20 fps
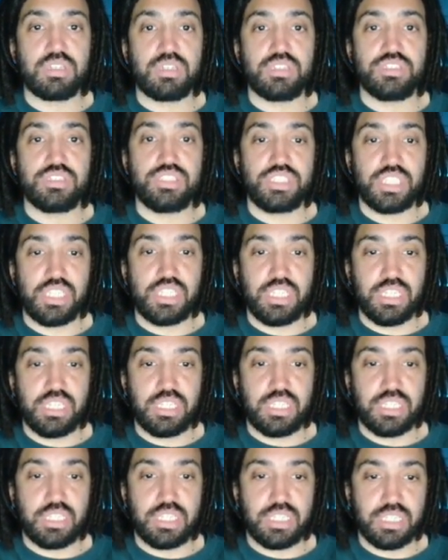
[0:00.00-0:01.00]
g
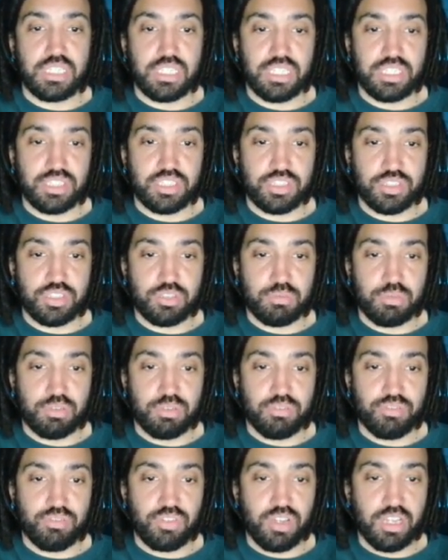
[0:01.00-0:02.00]
is
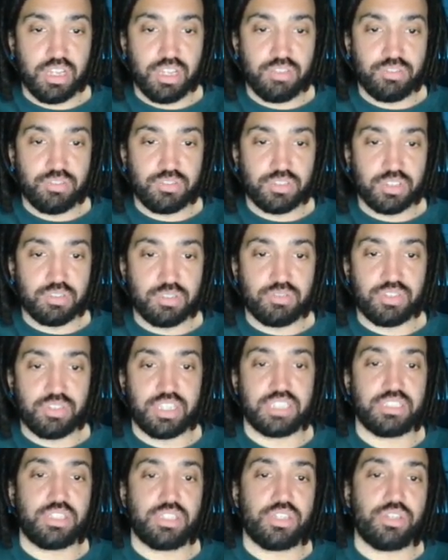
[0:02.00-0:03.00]
2.5, don't
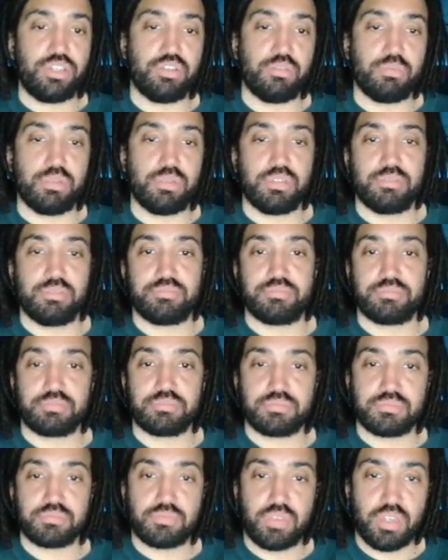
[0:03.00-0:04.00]
forget to cube.
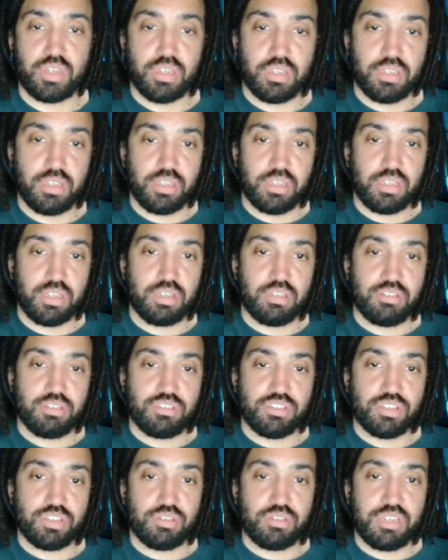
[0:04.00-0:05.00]

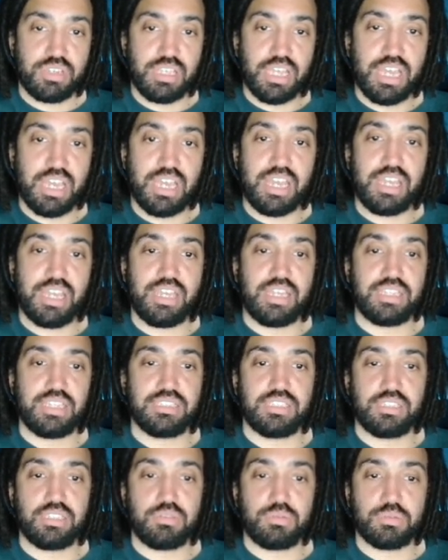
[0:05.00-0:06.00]
So k is
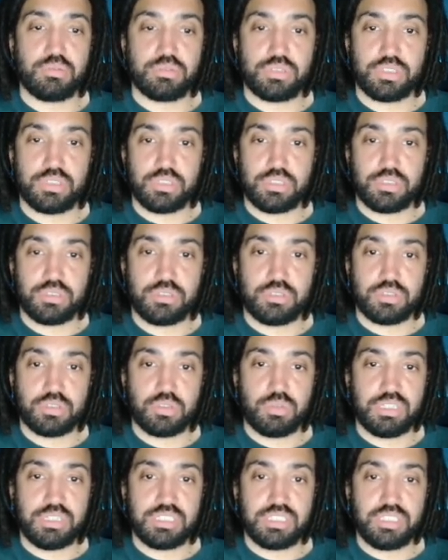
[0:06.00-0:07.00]
equal to
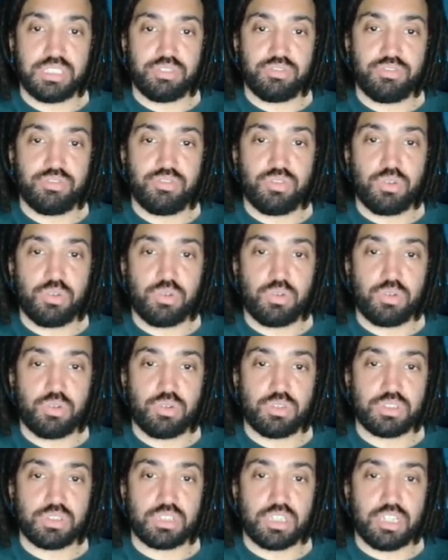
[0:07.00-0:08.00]

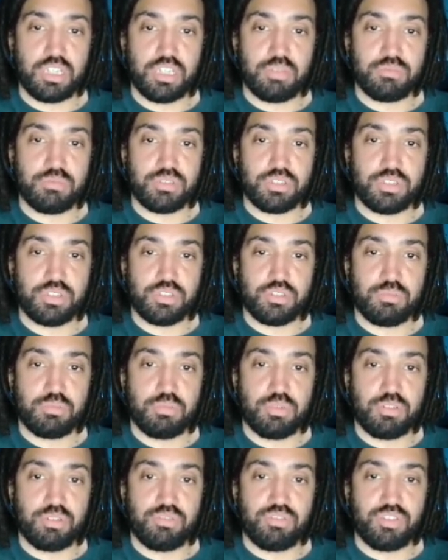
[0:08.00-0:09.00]
24 times
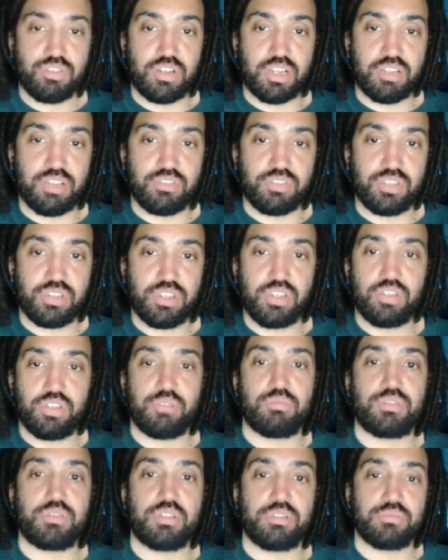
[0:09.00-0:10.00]
2.5 cubed.